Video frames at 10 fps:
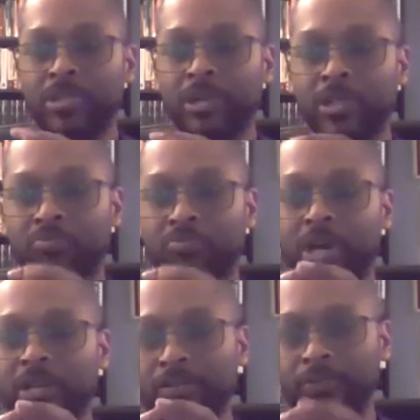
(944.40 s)
call
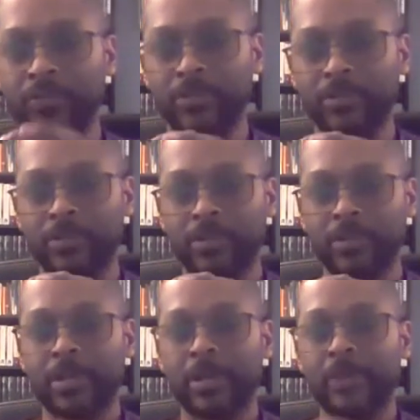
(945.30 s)
Sprachgefühl,
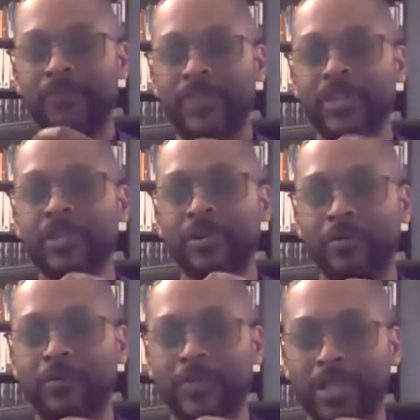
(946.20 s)
a feel
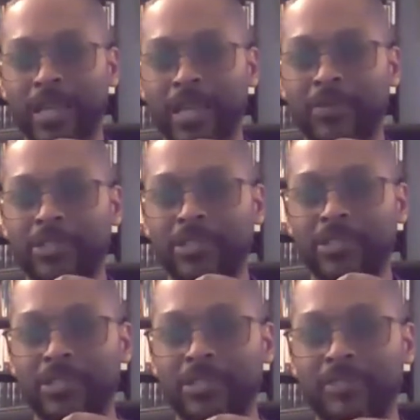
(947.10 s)
for the language.
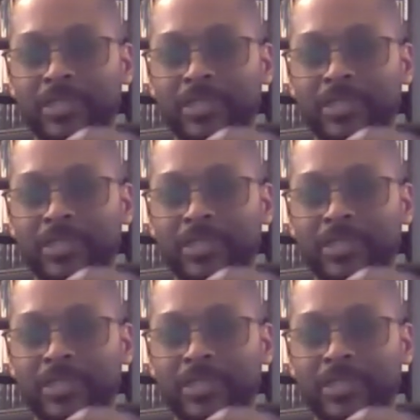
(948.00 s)
You